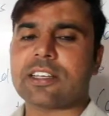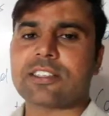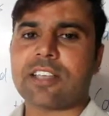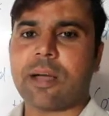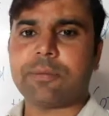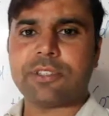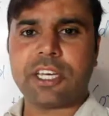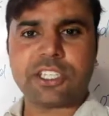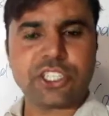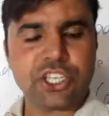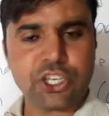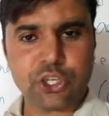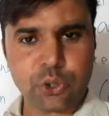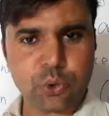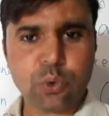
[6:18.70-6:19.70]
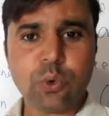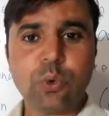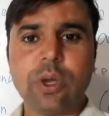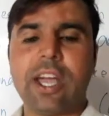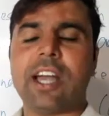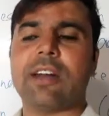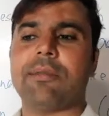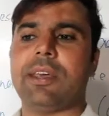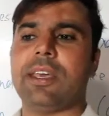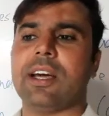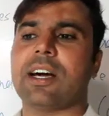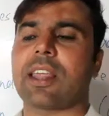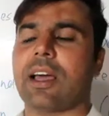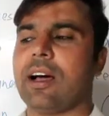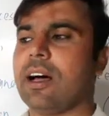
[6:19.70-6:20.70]
subject you, and we
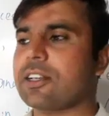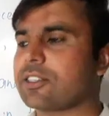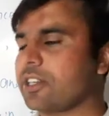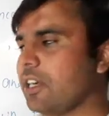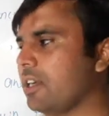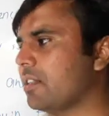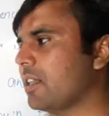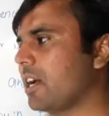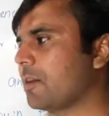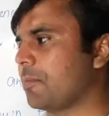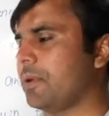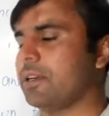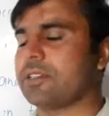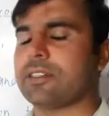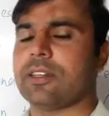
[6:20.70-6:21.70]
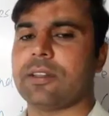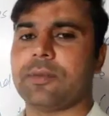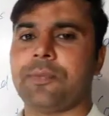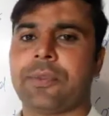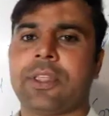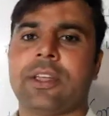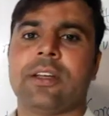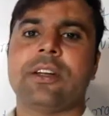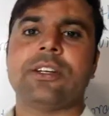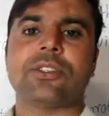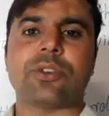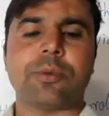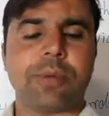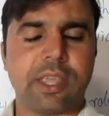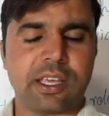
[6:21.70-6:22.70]
are asking that person
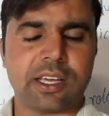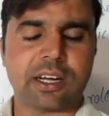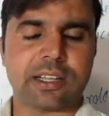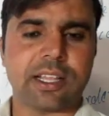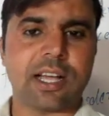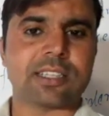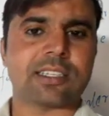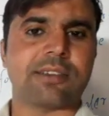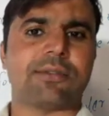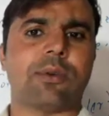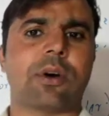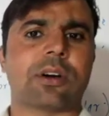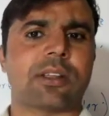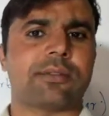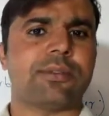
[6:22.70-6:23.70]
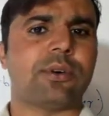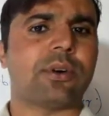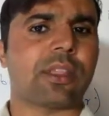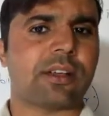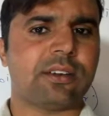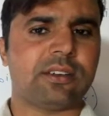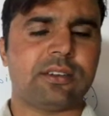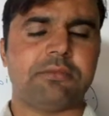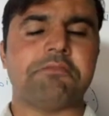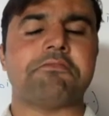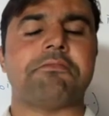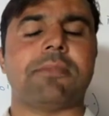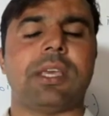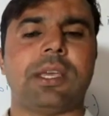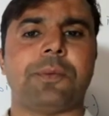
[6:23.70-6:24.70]
to bring a glass of water for
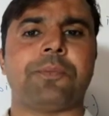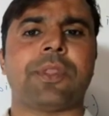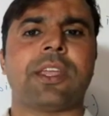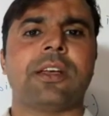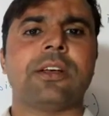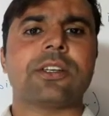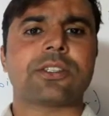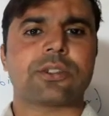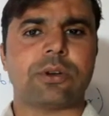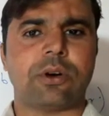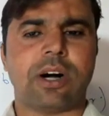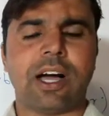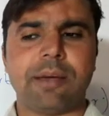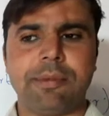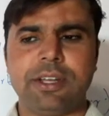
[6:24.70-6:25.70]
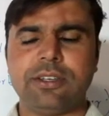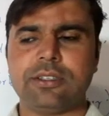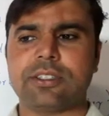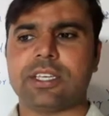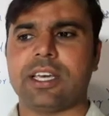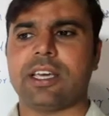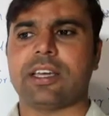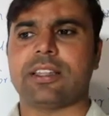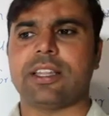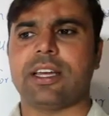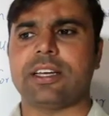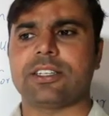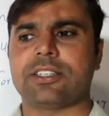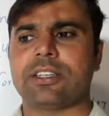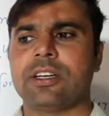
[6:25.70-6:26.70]
me. So I mean to say
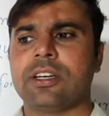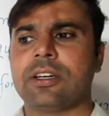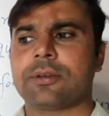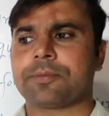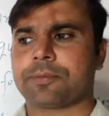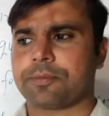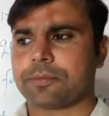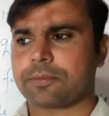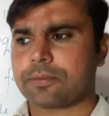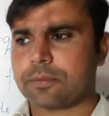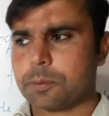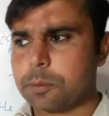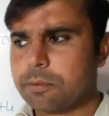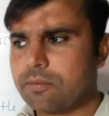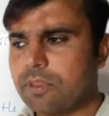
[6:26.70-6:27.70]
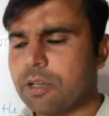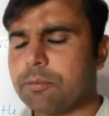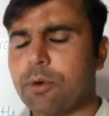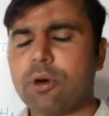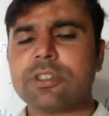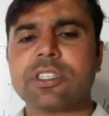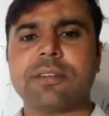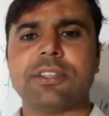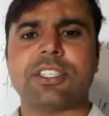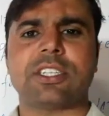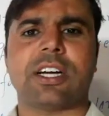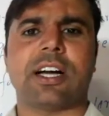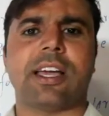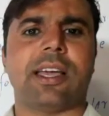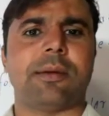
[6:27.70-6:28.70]
that most of the
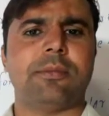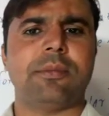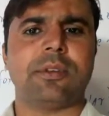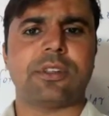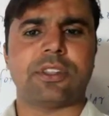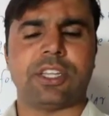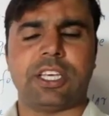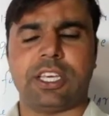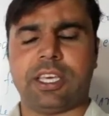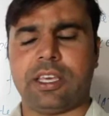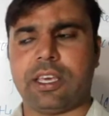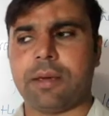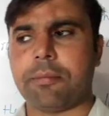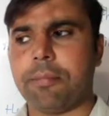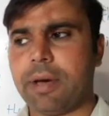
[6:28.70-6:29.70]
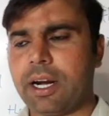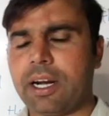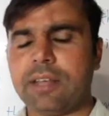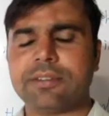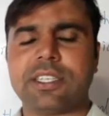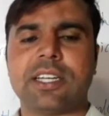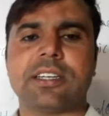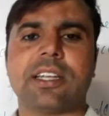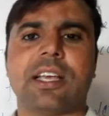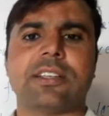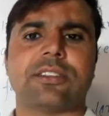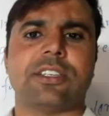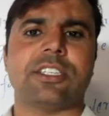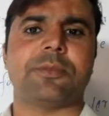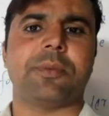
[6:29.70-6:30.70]
time the imperative
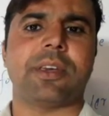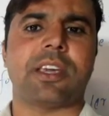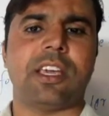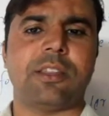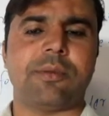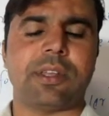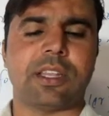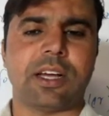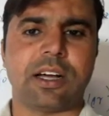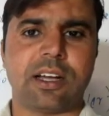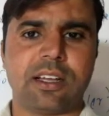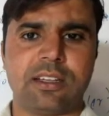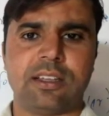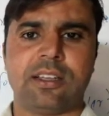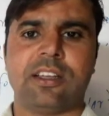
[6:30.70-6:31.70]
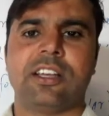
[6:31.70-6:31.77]
sentences begin with a